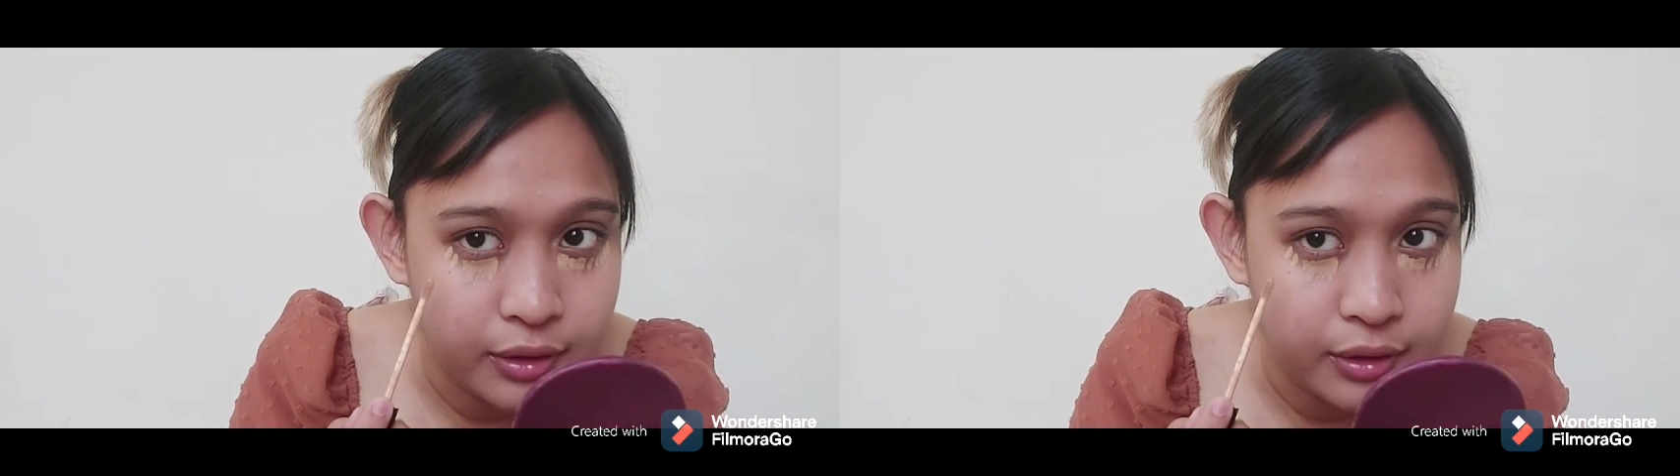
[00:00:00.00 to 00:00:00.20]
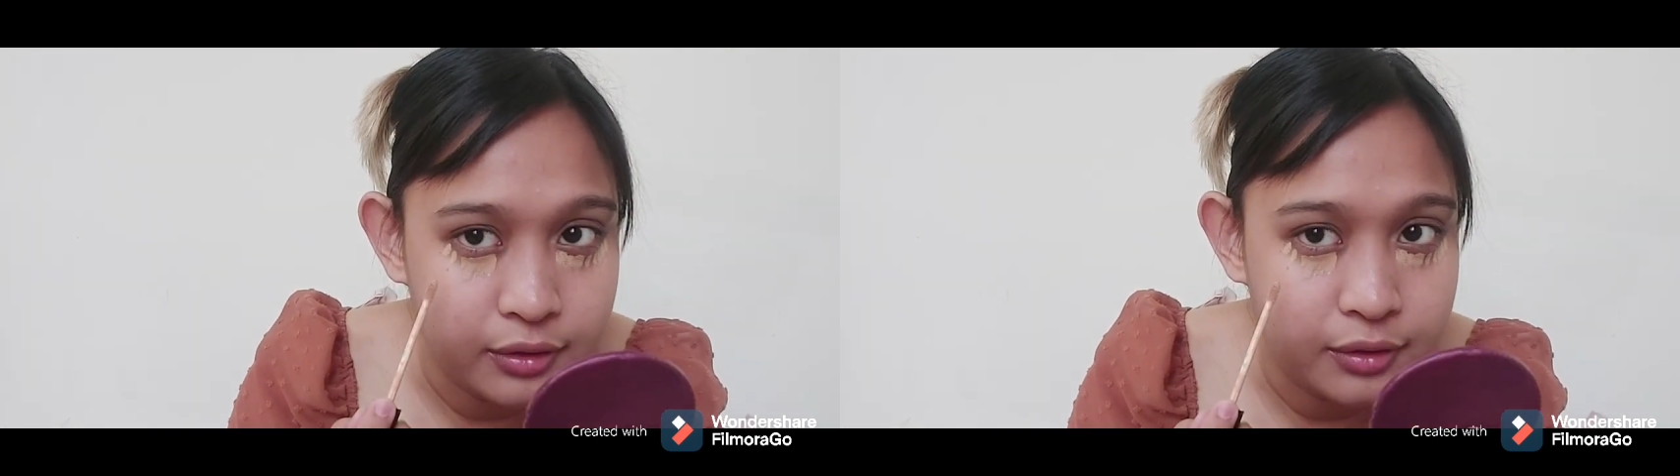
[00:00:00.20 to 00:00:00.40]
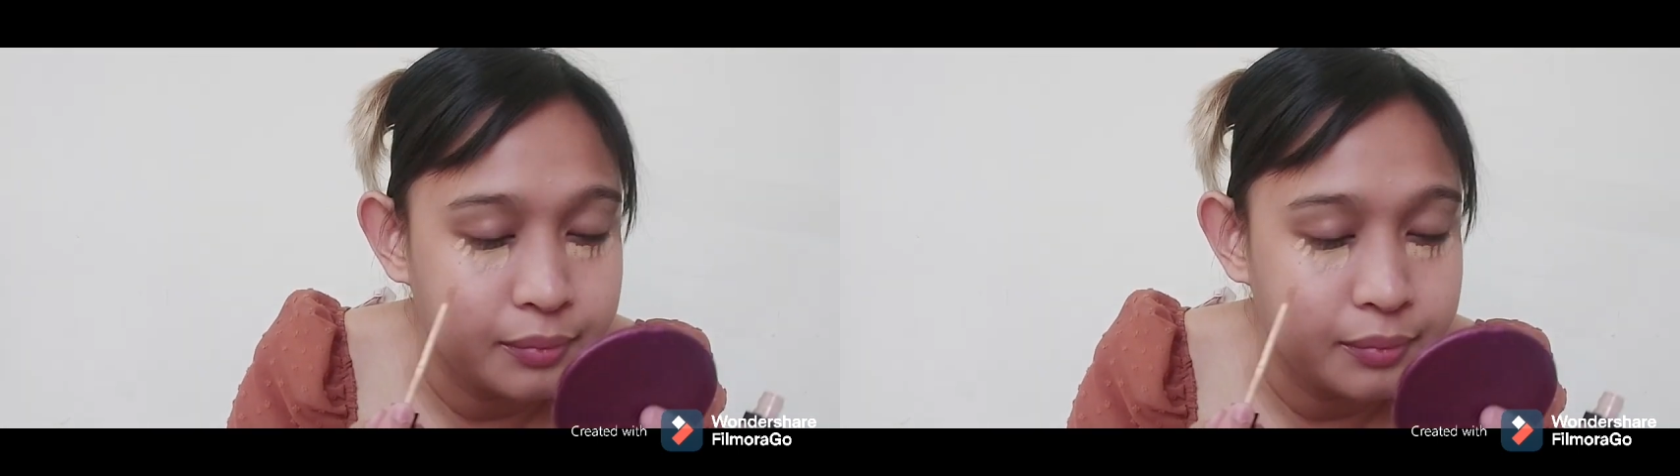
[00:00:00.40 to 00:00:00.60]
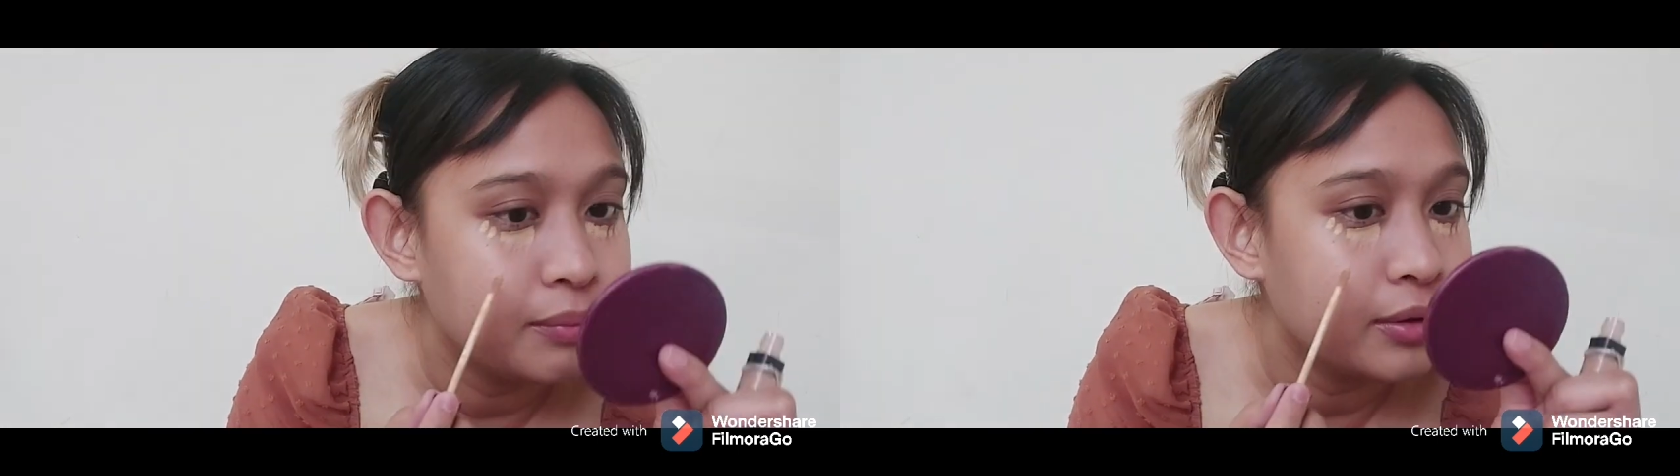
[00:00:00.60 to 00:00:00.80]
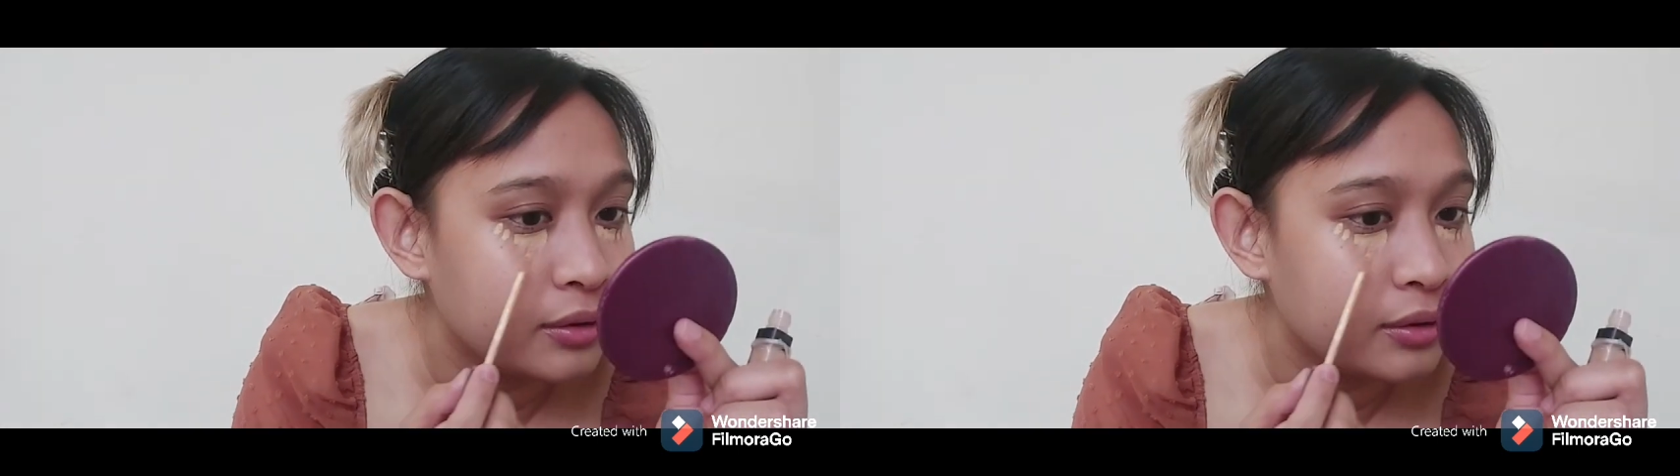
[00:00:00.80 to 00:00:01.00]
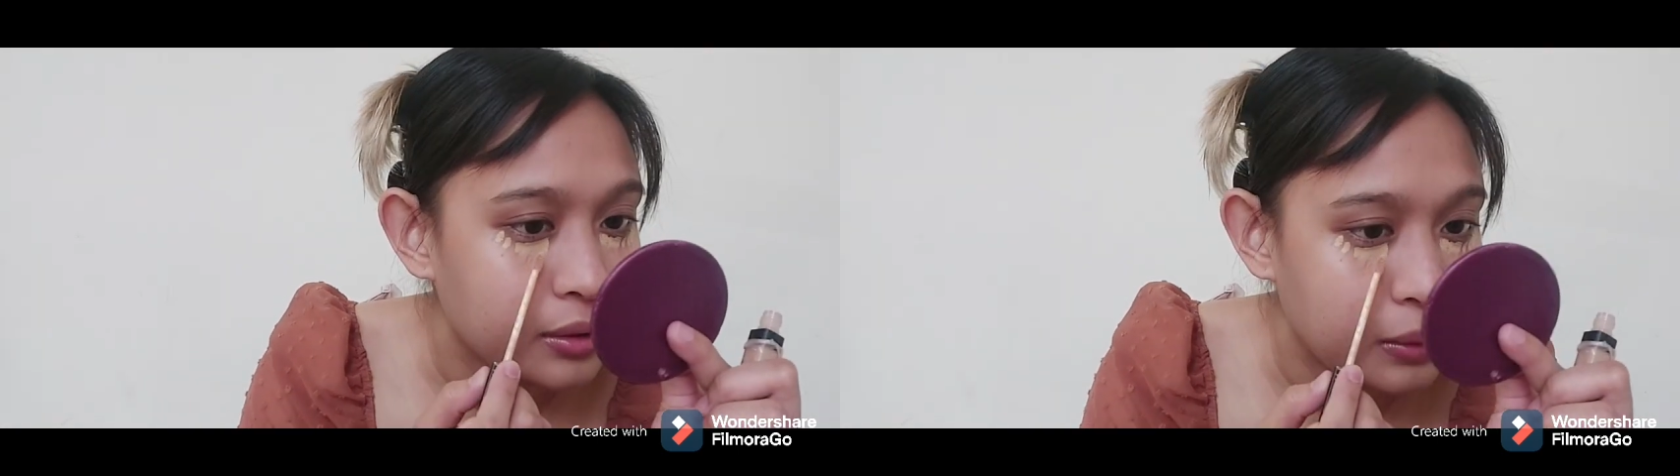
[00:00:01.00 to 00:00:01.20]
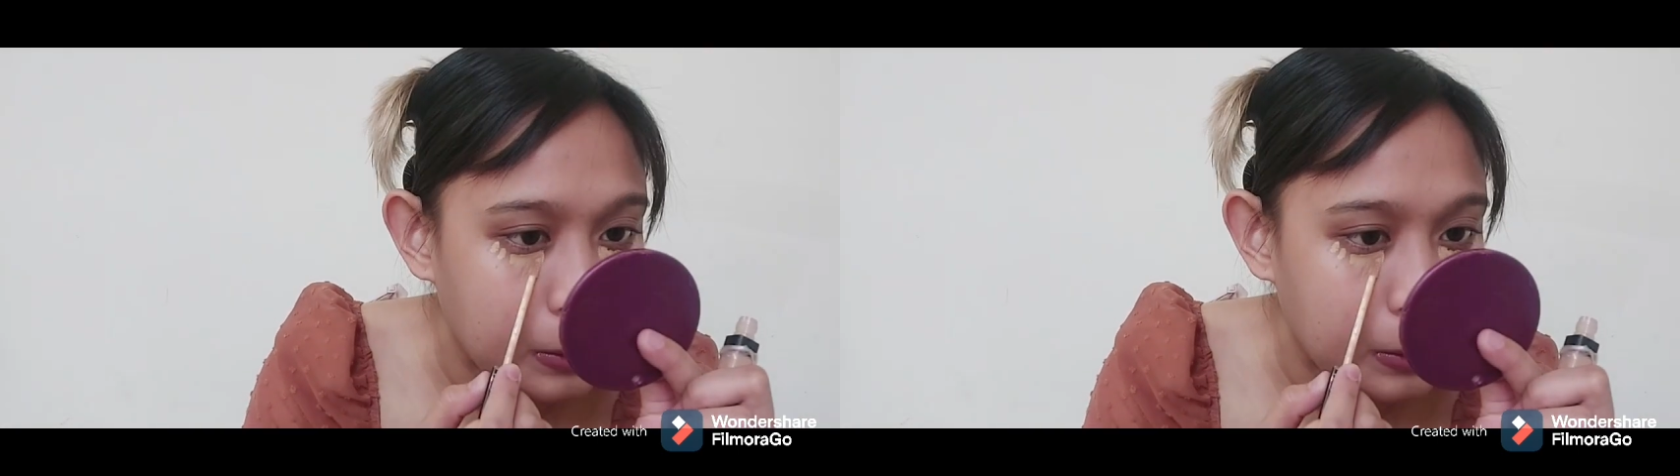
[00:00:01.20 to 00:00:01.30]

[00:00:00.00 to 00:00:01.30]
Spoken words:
at it in my mirror.